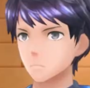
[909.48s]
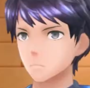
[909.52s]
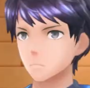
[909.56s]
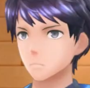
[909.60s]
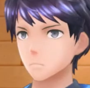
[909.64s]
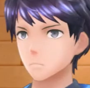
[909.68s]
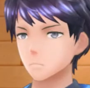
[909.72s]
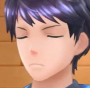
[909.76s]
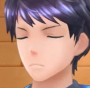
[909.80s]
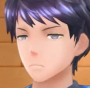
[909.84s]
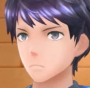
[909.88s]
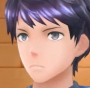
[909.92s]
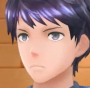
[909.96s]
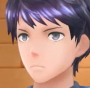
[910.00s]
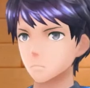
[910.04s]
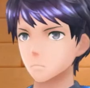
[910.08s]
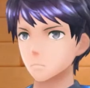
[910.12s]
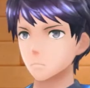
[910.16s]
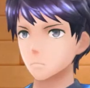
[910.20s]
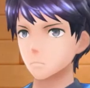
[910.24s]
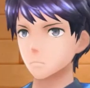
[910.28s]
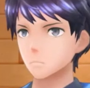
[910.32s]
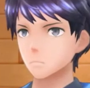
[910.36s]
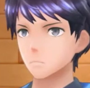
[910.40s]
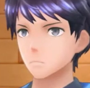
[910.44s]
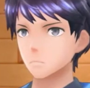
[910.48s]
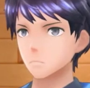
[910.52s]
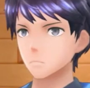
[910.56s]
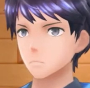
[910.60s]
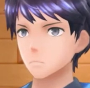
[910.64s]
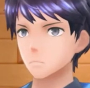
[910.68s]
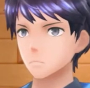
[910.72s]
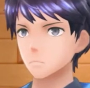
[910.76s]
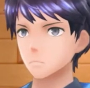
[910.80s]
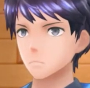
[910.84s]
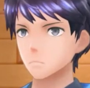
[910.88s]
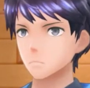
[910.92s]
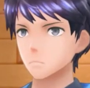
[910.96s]

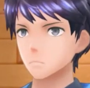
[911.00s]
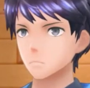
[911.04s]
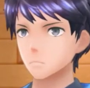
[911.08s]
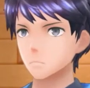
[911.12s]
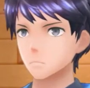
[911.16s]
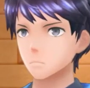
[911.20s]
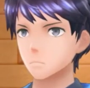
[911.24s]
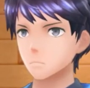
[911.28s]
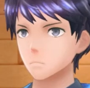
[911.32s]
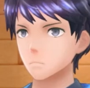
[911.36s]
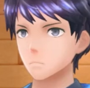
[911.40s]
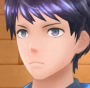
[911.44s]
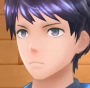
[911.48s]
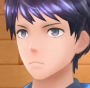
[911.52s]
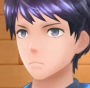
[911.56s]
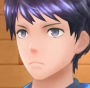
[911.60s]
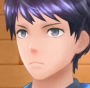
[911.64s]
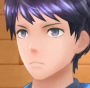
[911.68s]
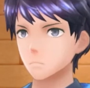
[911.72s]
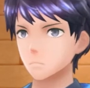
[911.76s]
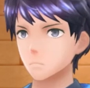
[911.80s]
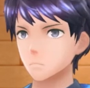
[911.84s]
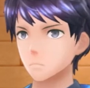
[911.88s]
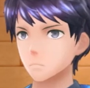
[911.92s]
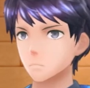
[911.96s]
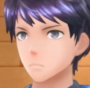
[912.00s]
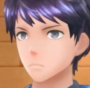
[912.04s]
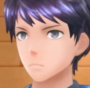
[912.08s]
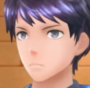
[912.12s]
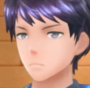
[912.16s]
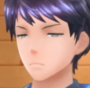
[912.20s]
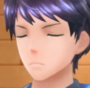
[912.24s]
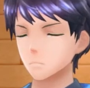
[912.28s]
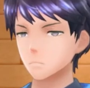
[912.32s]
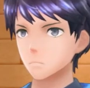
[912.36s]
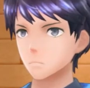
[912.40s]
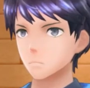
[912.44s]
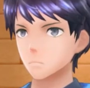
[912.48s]

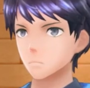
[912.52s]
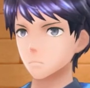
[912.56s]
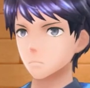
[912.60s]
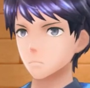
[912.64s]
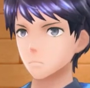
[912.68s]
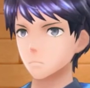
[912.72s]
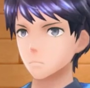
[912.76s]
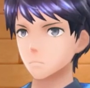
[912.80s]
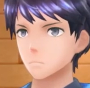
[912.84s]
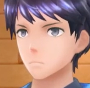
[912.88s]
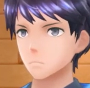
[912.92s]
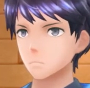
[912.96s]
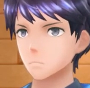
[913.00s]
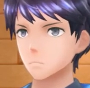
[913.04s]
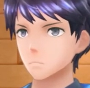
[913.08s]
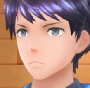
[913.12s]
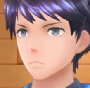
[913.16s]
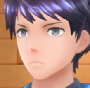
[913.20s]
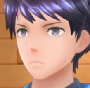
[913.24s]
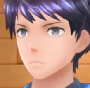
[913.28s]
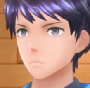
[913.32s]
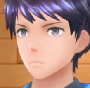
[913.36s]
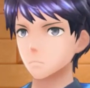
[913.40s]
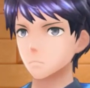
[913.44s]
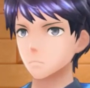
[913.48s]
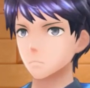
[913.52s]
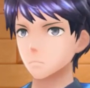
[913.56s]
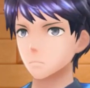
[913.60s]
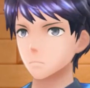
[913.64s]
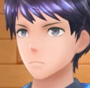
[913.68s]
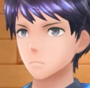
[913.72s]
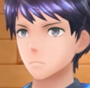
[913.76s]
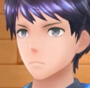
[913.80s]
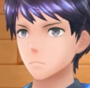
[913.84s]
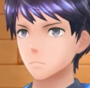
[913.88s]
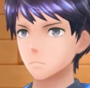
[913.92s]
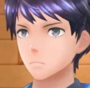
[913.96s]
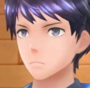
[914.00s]

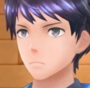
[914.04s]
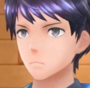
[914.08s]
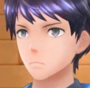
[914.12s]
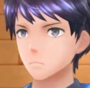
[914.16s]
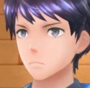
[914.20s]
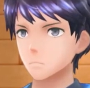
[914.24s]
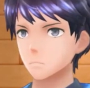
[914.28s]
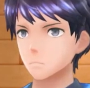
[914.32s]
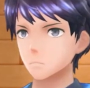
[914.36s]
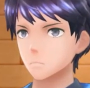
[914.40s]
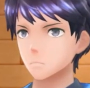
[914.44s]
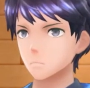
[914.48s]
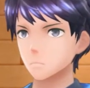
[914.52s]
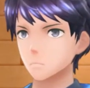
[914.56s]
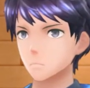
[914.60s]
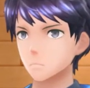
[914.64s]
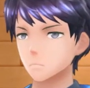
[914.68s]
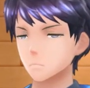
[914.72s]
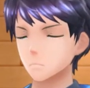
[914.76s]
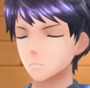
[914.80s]
(not speaking)